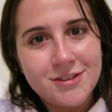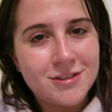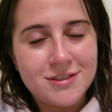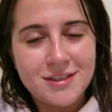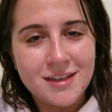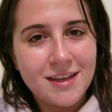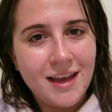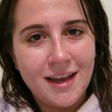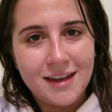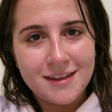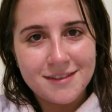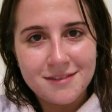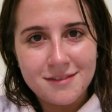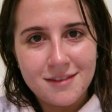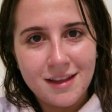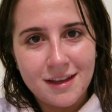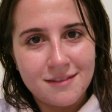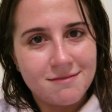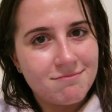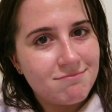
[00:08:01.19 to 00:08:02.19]
just in case.
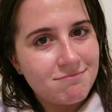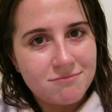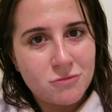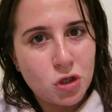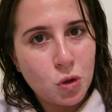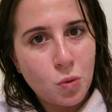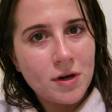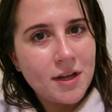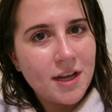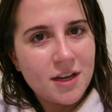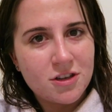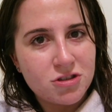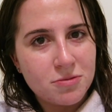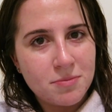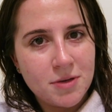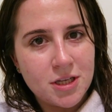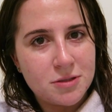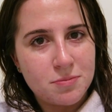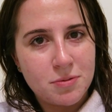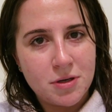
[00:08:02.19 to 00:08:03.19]
Like 20 extra
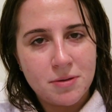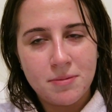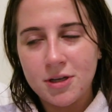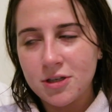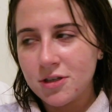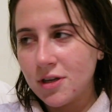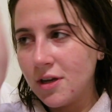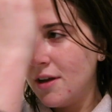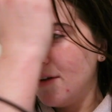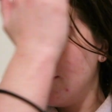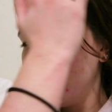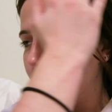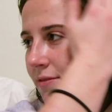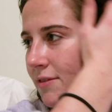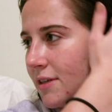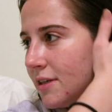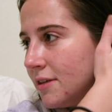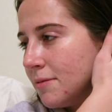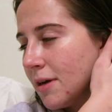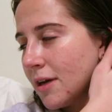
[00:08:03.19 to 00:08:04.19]
minutes pretty much.
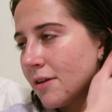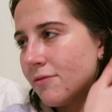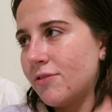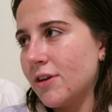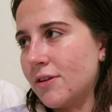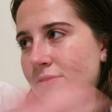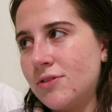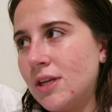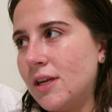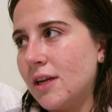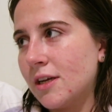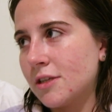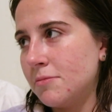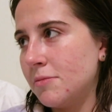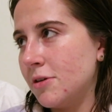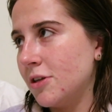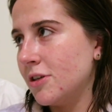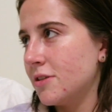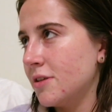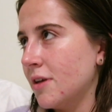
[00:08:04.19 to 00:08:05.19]
15, 15 extra
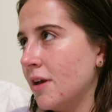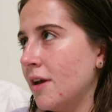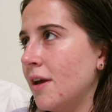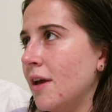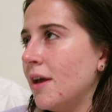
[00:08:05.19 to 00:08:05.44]
minutes.